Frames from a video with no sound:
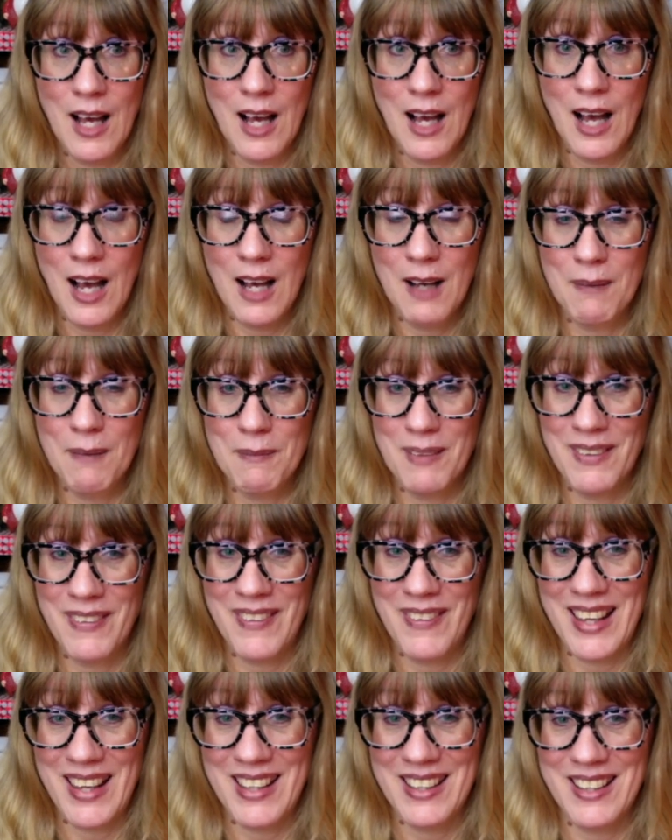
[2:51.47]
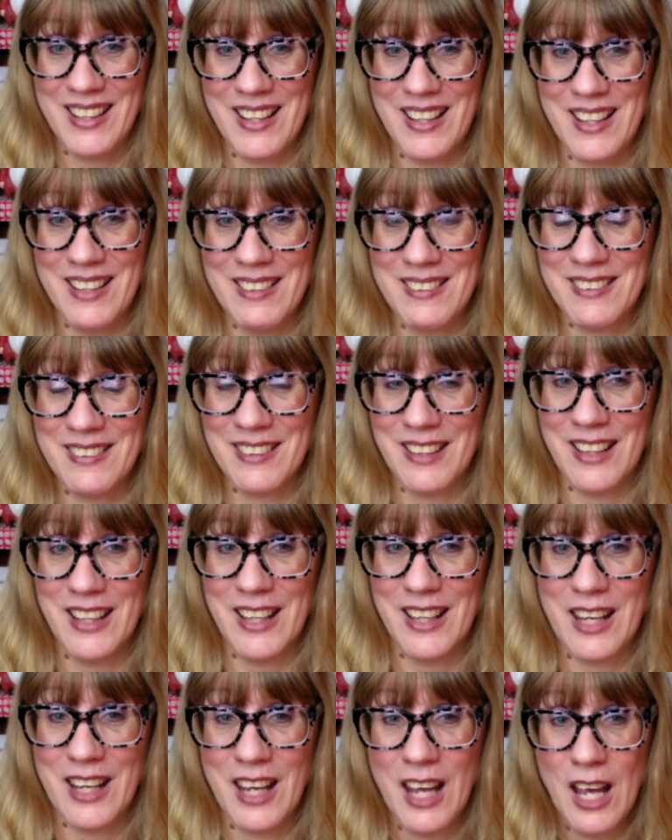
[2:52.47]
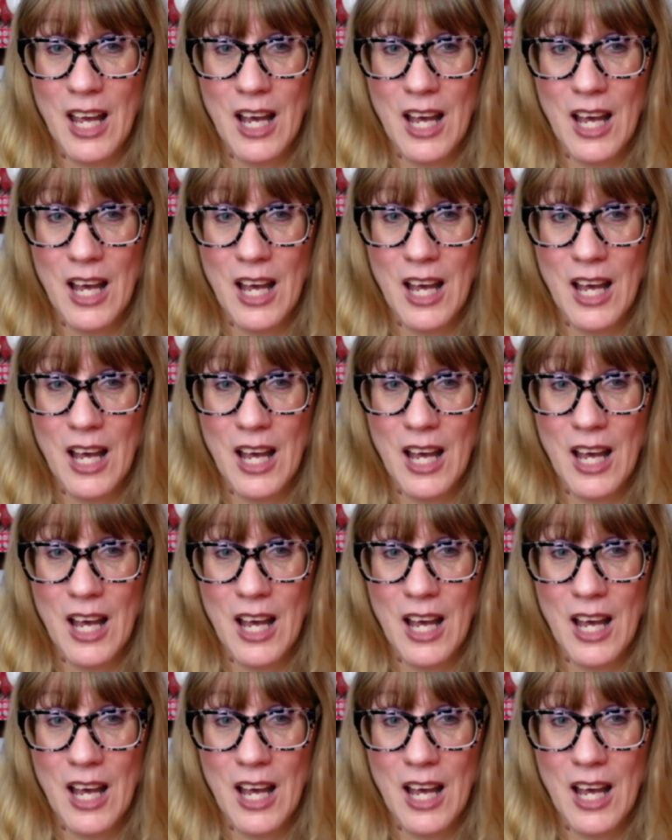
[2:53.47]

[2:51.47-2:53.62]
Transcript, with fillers: um, that nice like